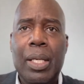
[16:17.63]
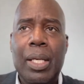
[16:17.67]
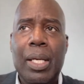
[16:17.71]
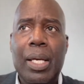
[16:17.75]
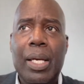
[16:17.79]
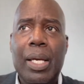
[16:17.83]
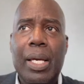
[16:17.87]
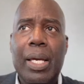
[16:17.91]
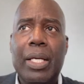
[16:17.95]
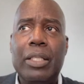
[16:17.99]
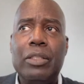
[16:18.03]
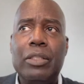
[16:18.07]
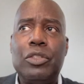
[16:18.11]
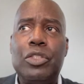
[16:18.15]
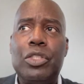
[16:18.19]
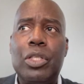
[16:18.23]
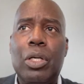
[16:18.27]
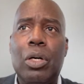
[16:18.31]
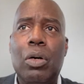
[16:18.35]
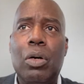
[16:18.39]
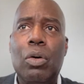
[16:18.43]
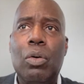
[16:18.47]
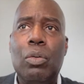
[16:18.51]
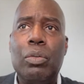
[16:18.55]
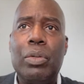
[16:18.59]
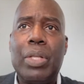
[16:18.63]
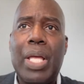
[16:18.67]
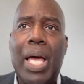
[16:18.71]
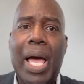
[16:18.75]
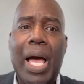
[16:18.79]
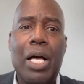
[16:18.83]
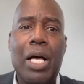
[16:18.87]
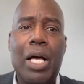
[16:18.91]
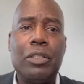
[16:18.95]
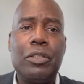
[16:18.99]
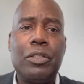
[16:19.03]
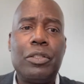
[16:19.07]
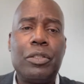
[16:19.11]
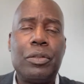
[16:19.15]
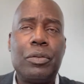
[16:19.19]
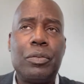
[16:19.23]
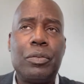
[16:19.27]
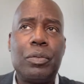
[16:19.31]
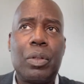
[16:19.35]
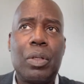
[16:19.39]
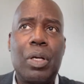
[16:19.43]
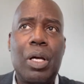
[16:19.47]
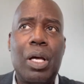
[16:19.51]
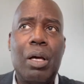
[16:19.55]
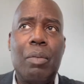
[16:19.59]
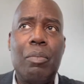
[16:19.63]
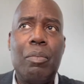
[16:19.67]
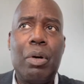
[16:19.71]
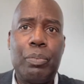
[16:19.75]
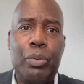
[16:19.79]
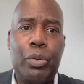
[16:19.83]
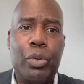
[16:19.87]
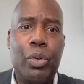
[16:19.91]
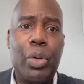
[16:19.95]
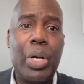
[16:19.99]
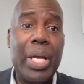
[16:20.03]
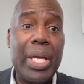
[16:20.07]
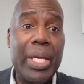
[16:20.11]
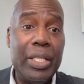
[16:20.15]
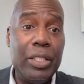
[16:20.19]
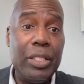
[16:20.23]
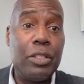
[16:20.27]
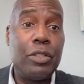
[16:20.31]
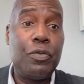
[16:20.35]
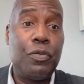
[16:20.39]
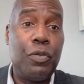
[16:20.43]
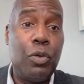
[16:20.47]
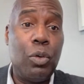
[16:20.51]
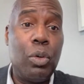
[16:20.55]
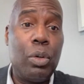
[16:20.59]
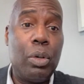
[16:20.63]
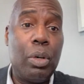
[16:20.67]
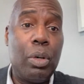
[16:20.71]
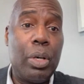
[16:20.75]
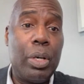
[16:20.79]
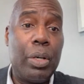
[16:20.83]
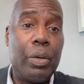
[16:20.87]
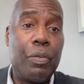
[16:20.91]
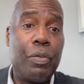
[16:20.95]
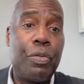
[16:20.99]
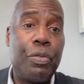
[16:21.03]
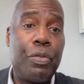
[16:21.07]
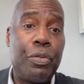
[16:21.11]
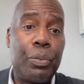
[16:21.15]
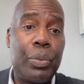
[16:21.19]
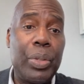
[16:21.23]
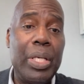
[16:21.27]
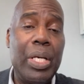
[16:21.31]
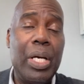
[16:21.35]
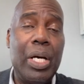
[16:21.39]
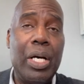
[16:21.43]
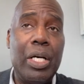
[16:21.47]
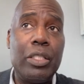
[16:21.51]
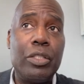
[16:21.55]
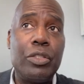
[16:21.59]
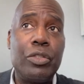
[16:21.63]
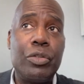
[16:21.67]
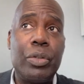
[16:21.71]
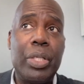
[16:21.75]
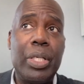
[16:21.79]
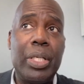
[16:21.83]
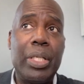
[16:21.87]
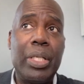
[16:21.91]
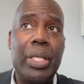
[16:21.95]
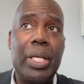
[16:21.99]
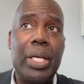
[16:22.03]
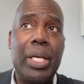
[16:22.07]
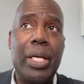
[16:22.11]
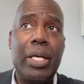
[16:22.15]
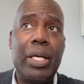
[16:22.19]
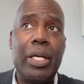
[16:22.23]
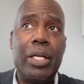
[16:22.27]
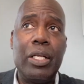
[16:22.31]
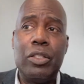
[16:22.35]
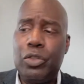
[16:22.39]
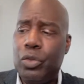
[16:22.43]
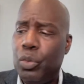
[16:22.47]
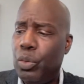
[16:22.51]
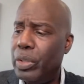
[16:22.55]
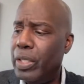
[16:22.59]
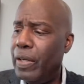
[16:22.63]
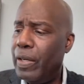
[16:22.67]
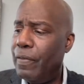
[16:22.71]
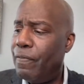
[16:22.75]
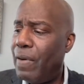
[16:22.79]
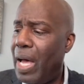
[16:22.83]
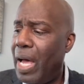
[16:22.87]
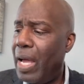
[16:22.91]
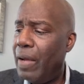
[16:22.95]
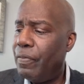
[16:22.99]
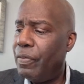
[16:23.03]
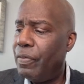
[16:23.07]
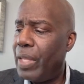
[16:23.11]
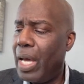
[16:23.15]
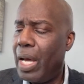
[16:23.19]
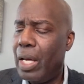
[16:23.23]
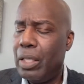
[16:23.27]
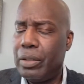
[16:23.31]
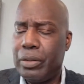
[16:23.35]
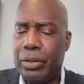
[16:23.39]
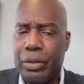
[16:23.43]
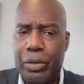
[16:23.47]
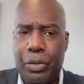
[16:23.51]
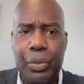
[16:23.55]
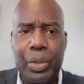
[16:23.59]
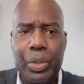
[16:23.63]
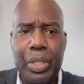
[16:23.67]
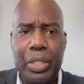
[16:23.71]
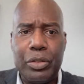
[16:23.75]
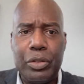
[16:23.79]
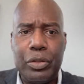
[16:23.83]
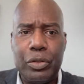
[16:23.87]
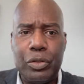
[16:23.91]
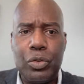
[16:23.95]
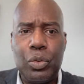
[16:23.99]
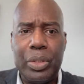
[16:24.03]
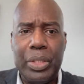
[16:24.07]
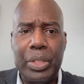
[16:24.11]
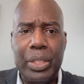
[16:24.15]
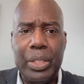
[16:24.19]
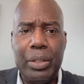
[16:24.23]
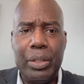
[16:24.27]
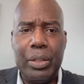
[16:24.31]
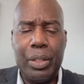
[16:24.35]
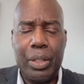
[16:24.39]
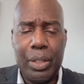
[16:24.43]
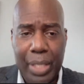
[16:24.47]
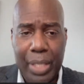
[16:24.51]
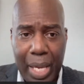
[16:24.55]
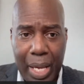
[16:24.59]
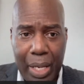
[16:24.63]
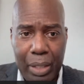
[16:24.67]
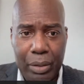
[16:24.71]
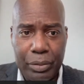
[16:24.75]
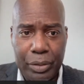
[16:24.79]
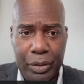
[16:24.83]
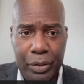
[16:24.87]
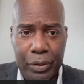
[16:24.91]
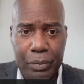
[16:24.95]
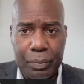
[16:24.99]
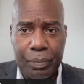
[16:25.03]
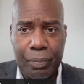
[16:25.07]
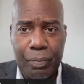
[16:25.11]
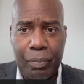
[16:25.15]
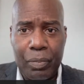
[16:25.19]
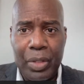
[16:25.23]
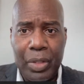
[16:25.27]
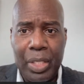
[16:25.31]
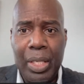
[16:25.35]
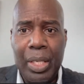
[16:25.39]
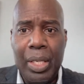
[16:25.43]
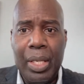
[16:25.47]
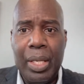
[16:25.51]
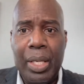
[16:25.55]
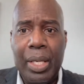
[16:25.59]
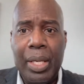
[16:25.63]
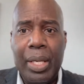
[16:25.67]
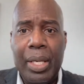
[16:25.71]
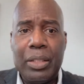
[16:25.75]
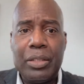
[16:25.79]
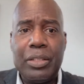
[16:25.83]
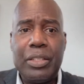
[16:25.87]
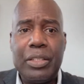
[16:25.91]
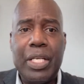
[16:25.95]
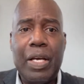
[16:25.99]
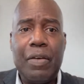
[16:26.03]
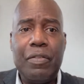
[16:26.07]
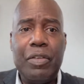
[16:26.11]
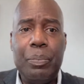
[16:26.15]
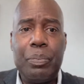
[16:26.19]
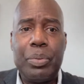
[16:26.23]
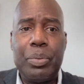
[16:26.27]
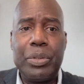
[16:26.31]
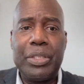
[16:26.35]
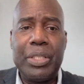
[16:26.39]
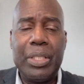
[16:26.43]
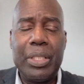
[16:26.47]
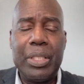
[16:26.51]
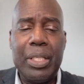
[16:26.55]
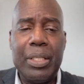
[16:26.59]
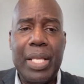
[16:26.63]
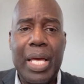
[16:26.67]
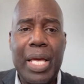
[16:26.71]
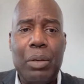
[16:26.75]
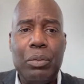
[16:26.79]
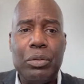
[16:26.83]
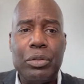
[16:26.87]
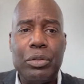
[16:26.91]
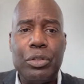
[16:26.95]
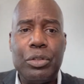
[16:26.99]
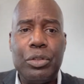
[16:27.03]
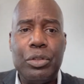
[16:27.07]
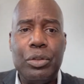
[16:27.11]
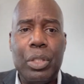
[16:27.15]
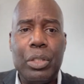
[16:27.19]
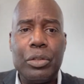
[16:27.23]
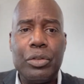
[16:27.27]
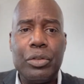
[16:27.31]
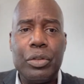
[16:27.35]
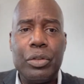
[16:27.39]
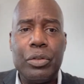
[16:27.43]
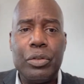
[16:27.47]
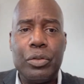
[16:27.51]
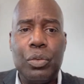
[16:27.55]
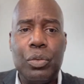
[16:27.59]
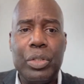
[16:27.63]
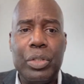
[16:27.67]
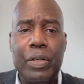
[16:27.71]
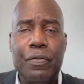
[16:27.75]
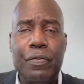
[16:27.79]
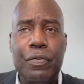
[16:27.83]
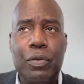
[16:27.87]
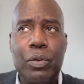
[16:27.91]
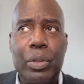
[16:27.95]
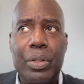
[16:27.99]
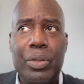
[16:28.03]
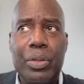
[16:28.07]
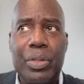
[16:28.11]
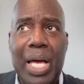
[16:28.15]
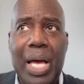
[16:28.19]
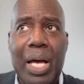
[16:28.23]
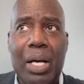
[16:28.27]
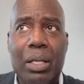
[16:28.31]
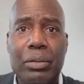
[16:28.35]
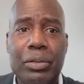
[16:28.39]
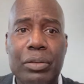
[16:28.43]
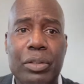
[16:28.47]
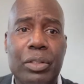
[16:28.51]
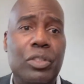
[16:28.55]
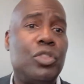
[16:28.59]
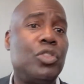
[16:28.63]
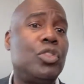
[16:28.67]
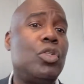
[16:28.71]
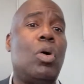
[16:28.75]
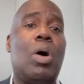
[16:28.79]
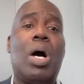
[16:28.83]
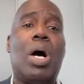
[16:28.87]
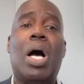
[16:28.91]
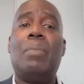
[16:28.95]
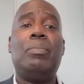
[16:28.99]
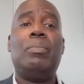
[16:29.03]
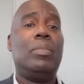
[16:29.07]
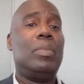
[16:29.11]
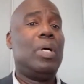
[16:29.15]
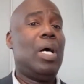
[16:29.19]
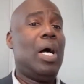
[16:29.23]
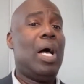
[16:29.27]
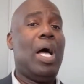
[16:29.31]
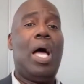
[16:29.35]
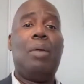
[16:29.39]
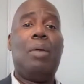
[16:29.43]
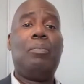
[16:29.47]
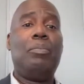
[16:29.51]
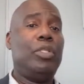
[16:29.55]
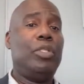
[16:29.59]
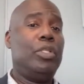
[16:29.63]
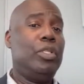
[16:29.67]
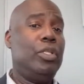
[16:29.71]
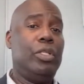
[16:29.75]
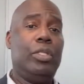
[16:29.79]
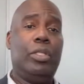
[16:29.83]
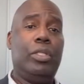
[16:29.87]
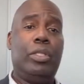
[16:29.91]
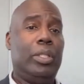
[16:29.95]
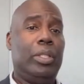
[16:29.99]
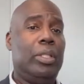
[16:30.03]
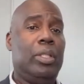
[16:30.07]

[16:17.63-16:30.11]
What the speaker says: And so the house appraised for $320,000. 70% of that was $224,000. So I'm good.